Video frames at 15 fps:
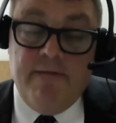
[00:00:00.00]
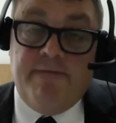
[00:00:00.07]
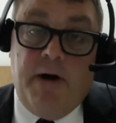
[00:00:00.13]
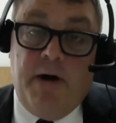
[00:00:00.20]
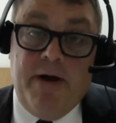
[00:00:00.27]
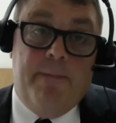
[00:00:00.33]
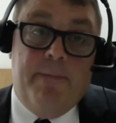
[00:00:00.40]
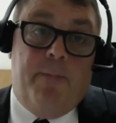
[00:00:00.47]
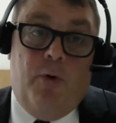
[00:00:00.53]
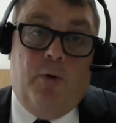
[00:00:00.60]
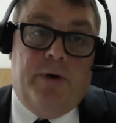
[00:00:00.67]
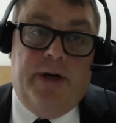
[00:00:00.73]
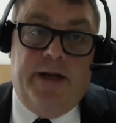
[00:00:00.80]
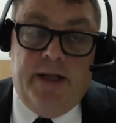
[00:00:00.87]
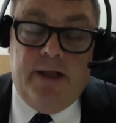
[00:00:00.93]
Very
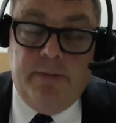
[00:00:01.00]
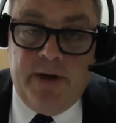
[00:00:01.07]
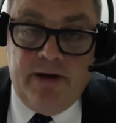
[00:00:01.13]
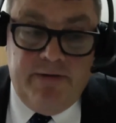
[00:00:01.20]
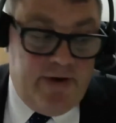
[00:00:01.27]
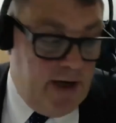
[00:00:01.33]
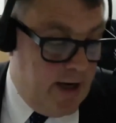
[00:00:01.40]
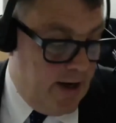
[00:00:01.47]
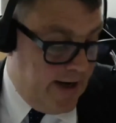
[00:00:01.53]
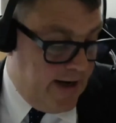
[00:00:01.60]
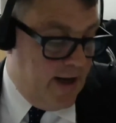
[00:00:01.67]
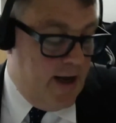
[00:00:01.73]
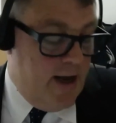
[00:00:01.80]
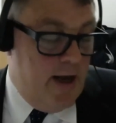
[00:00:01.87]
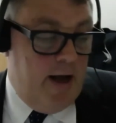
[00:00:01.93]
importantly, in the BVI,
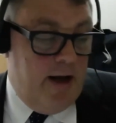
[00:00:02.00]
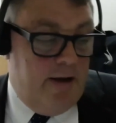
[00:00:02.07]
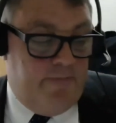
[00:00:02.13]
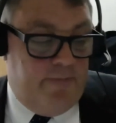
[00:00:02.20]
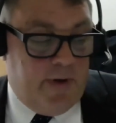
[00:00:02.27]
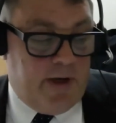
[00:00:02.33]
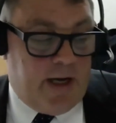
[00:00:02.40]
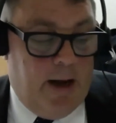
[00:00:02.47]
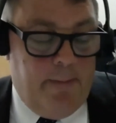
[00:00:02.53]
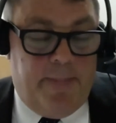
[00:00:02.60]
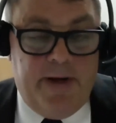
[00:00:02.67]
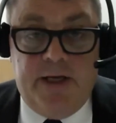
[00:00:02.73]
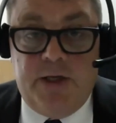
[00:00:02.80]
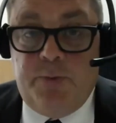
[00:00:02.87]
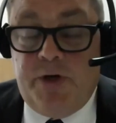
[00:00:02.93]

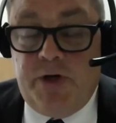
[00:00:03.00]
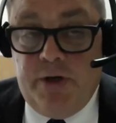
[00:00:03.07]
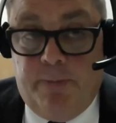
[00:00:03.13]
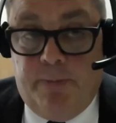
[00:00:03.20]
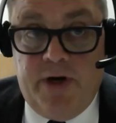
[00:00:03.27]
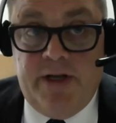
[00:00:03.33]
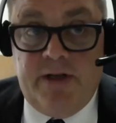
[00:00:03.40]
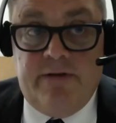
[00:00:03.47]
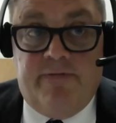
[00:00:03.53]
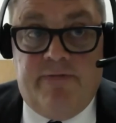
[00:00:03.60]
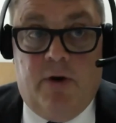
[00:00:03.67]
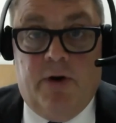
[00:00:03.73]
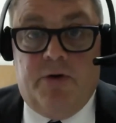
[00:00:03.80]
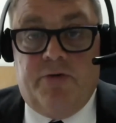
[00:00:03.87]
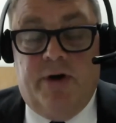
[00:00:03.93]
companies which are put into
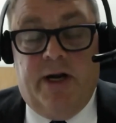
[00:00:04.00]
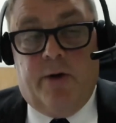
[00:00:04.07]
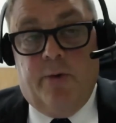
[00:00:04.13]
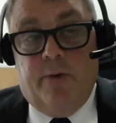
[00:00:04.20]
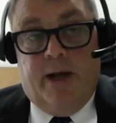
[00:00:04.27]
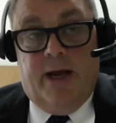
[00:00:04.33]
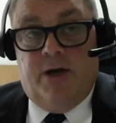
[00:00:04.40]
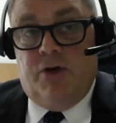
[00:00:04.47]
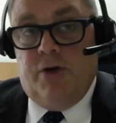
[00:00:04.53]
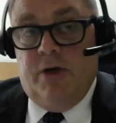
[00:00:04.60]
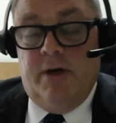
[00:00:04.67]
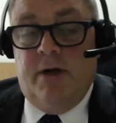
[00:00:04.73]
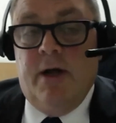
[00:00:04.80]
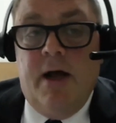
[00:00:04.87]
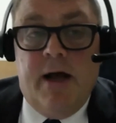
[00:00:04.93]
voluntary
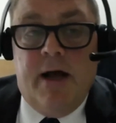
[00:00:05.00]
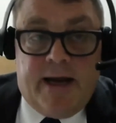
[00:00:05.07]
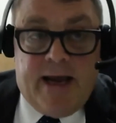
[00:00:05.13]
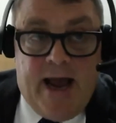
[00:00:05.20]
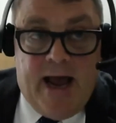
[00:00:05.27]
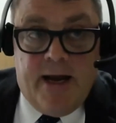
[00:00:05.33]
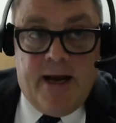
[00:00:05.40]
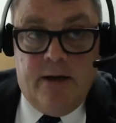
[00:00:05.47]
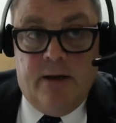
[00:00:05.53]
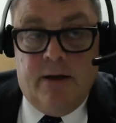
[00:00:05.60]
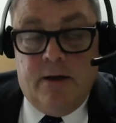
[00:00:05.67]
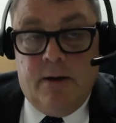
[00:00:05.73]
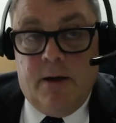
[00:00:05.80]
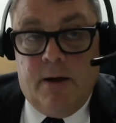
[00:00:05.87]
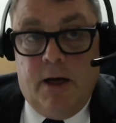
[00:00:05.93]
liquidation can
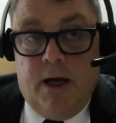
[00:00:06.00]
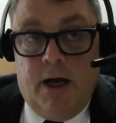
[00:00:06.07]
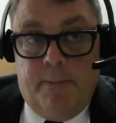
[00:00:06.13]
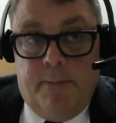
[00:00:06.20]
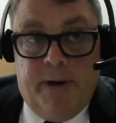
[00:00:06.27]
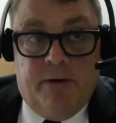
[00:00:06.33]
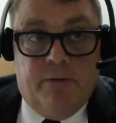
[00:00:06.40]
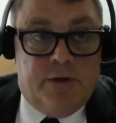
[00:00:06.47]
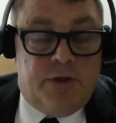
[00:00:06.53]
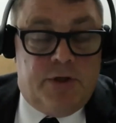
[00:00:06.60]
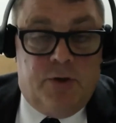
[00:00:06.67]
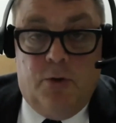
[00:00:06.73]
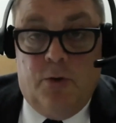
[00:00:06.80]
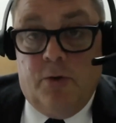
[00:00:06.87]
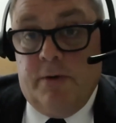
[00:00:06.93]
be
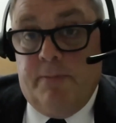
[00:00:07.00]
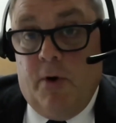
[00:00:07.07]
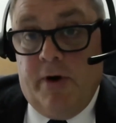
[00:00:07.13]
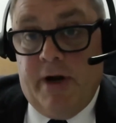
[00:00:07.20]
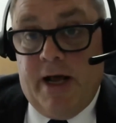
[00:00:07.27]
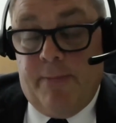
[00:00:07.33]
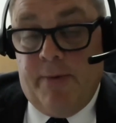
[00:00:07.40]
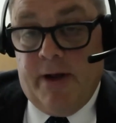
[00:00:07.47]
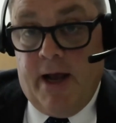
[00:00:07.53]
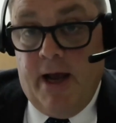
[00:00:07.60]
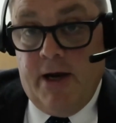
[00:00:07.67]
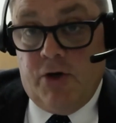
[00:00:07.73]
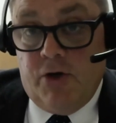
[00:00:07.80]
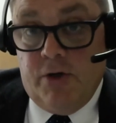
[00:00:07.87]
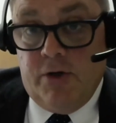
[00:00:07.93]
restored upon
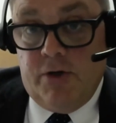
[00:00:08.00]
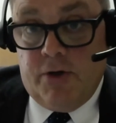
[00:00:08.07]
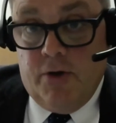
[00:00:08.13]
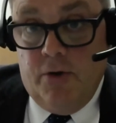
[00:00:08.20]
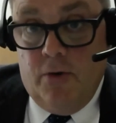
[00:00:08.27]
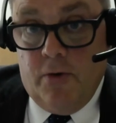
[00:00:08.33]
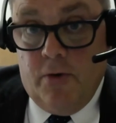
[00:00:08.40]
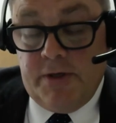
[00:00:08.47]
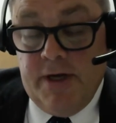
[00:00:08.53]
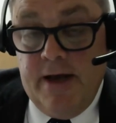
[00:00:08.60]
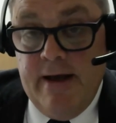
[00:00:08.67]
application to court.